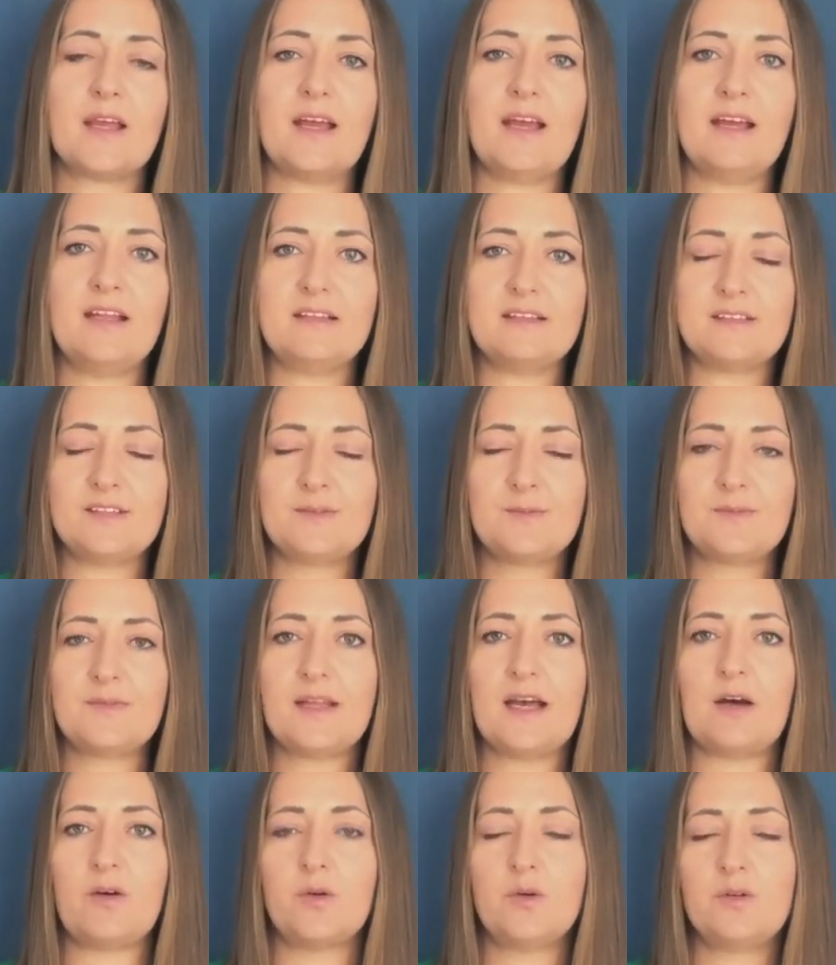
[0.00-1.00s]
And
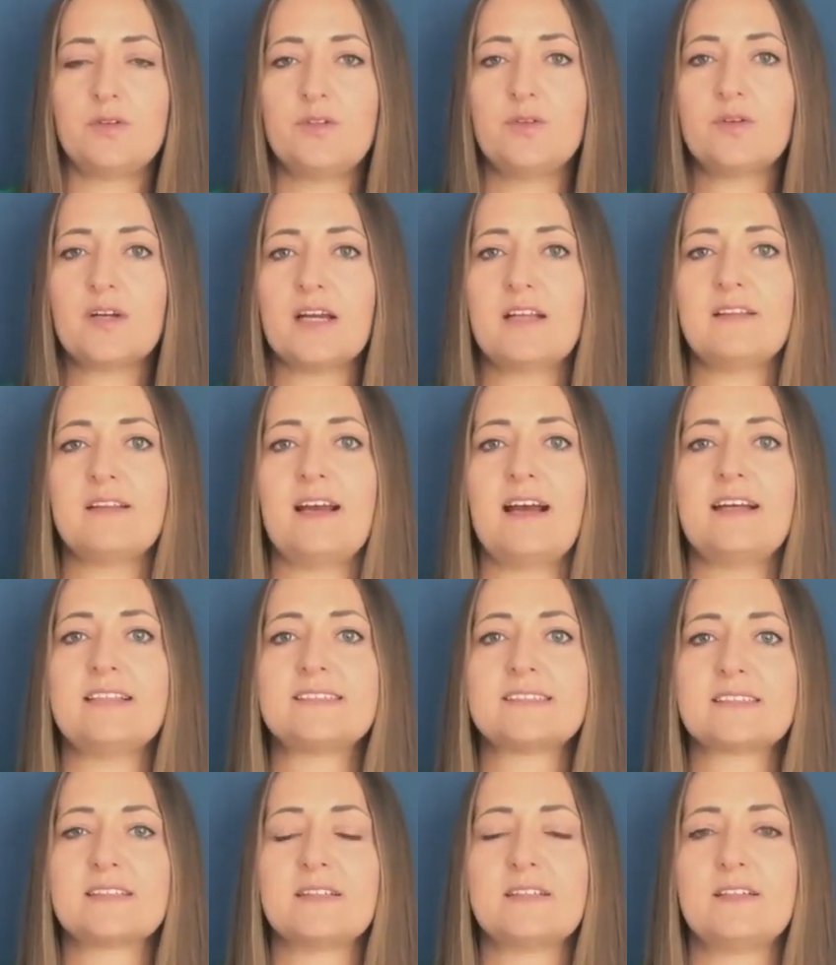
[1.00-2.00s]
now you can
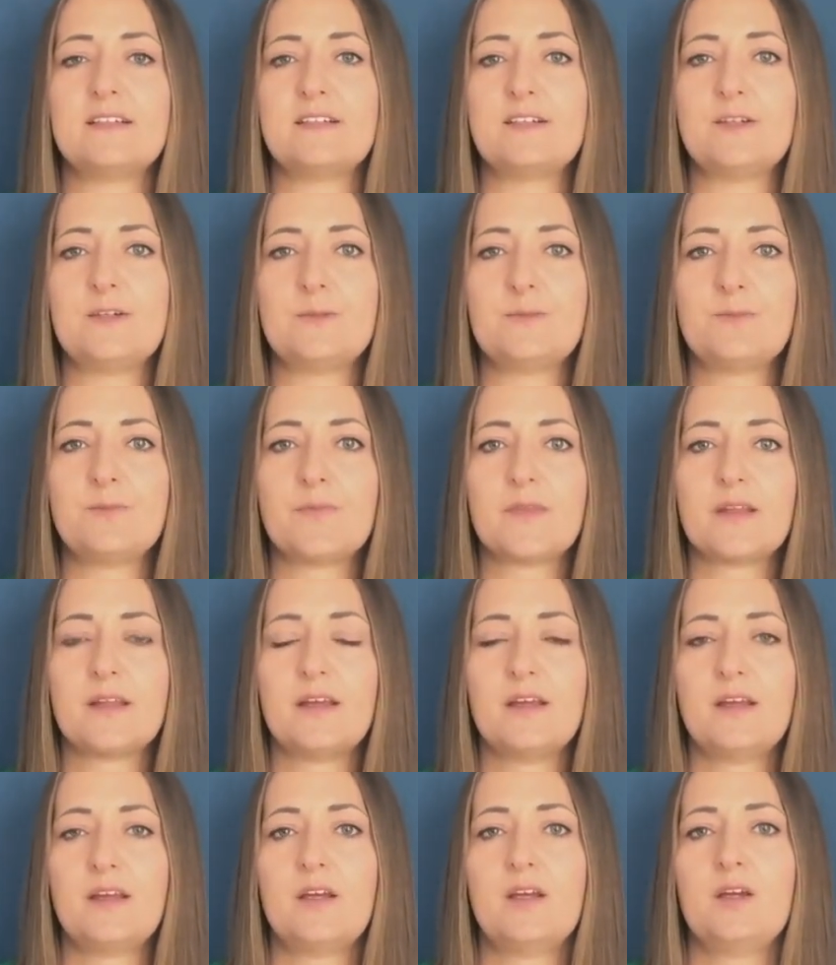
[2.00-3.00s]
ask
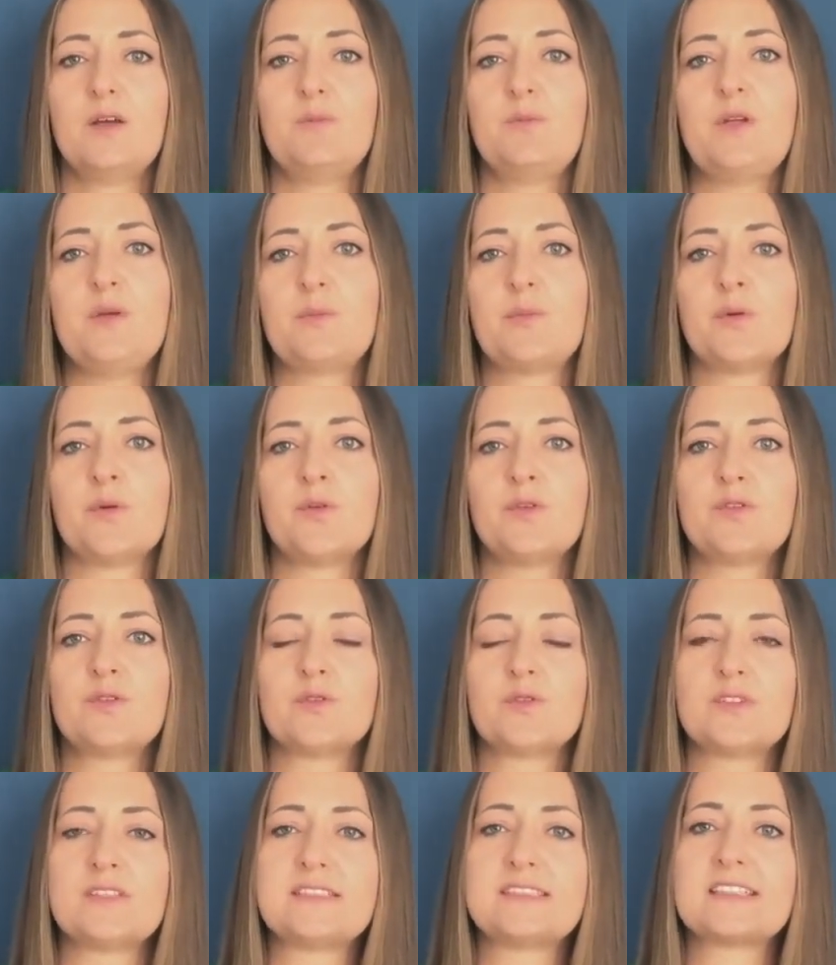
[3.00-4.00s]
people
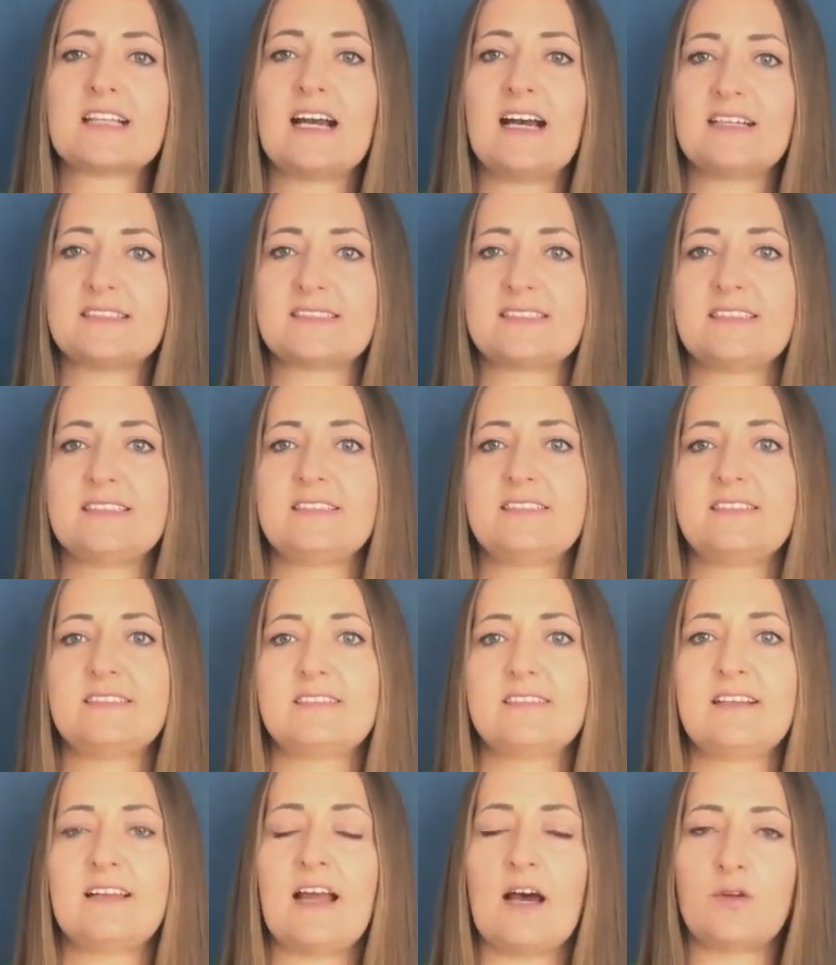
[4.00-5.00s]
to discuss it
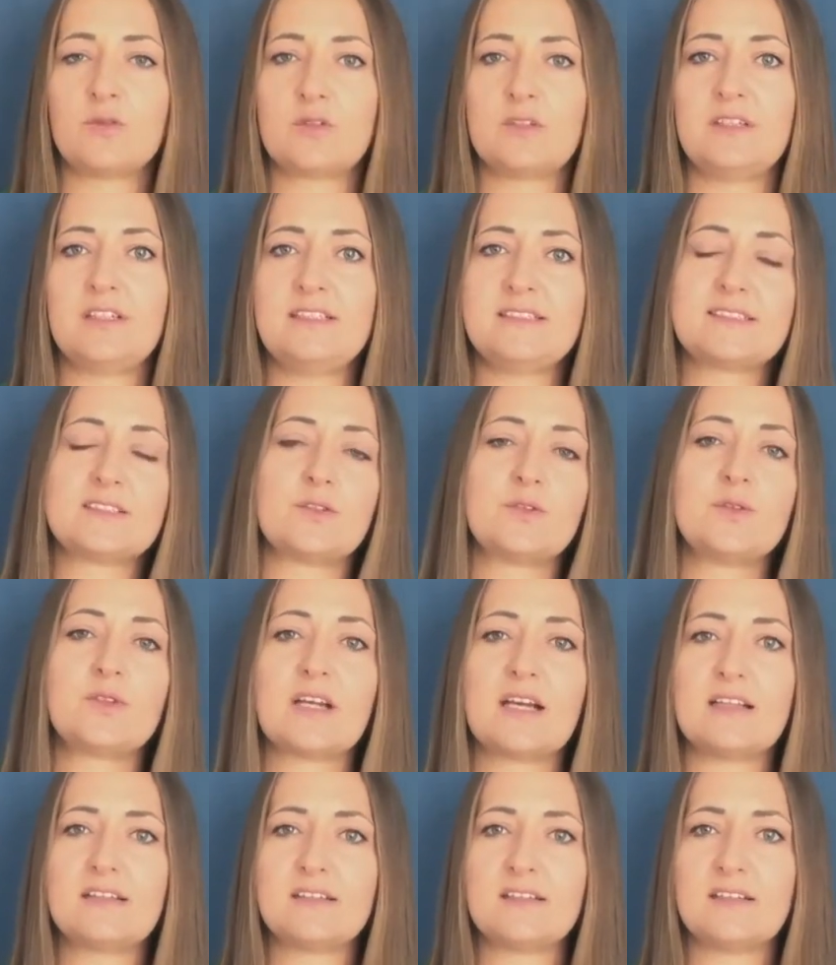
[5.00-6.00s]
loudly, so you
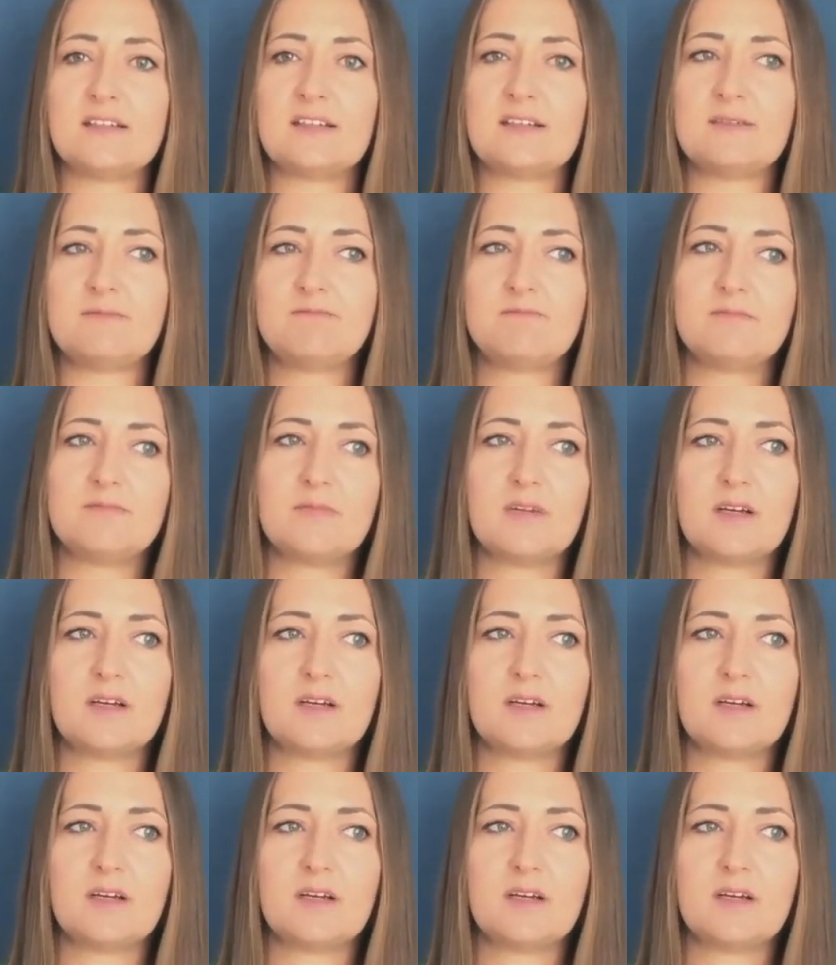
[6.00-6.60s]
can